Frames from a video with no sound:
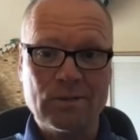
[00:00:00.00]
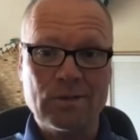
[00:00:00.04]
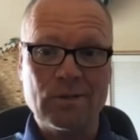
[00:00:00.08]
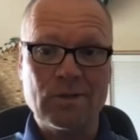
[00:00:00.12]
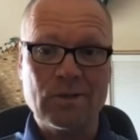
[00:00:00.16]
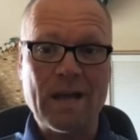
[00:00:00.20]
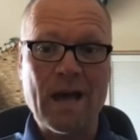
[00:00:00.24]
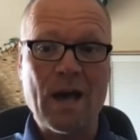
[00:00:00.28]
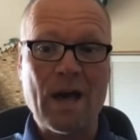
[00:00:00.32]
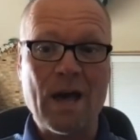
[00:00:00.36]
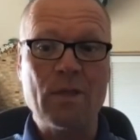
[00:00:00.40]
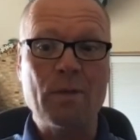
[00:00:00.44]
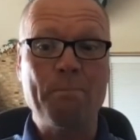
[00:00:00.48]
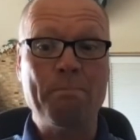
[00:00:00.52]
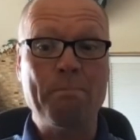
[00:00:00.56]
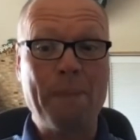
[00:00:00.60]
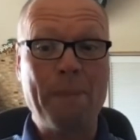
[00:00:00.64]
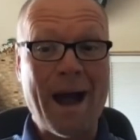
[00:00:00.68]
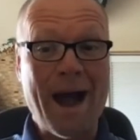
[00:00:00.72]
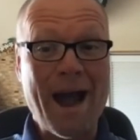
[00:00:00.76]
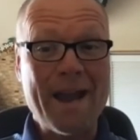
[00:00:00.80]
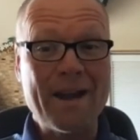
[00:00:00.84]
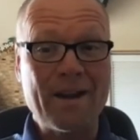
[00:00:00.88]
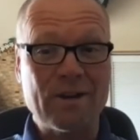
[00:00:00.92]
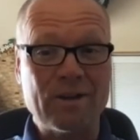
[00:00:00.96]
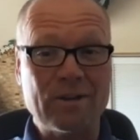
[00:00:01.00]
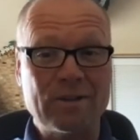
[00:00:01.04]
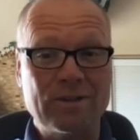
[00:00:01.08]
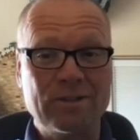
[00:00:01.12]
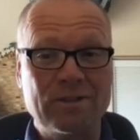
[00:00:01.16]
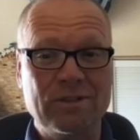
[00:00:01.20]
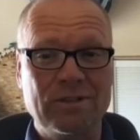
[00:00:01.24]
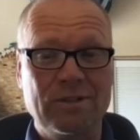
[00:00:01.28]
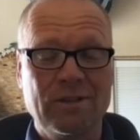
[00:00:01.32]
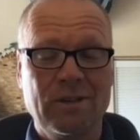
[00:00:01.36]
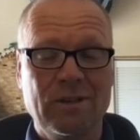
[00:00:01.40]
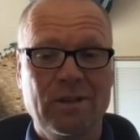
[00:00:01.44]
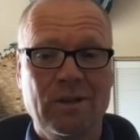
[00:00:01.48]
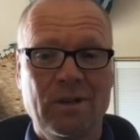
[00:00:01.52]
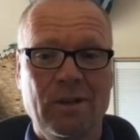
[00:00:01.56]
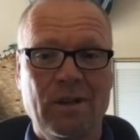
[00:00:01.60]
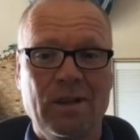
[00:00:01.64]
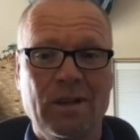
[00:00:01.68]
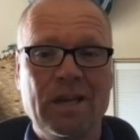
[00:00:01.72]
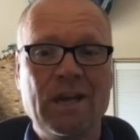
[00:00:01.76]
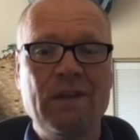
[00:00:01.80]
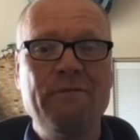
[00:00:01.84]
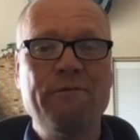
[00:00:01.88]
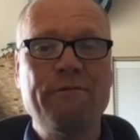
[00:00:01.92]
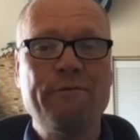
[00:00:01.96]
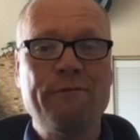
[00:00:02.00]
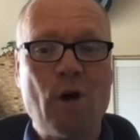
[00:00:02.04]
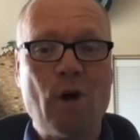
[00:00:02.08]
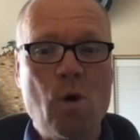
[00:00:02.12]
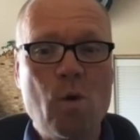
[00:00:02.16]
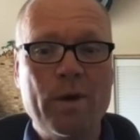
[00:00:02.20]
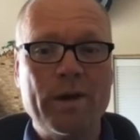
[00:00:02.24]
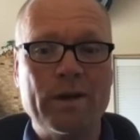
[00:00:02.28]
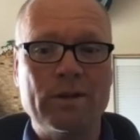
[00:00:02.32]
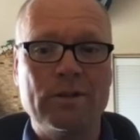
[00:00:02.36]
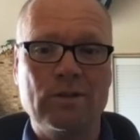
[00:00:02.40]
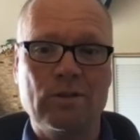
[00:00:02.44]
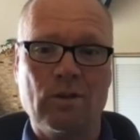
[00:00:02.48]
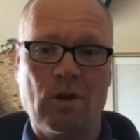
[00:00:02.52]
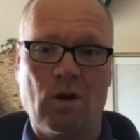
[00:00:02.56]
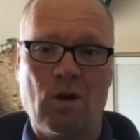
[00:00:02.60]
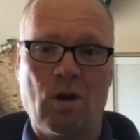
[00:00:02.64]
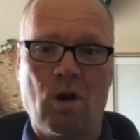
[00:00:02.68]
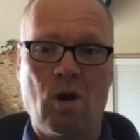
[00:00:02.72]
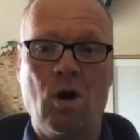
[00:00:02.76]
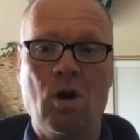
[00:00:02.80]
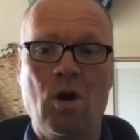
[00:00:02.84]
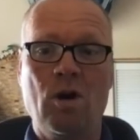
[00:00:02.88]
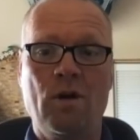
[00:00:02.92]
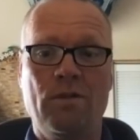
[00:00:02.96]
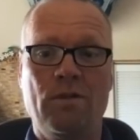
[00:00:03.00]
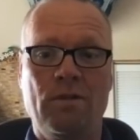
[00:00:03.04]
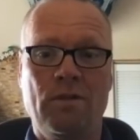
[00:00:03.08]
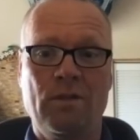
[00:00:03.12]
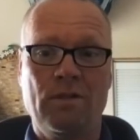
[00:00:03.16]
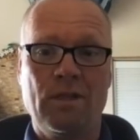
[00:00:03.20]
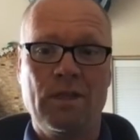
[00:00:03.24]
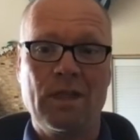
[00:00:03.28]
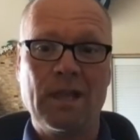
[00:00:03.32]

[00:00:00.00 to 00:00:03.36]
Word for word: So now the buyers can focus on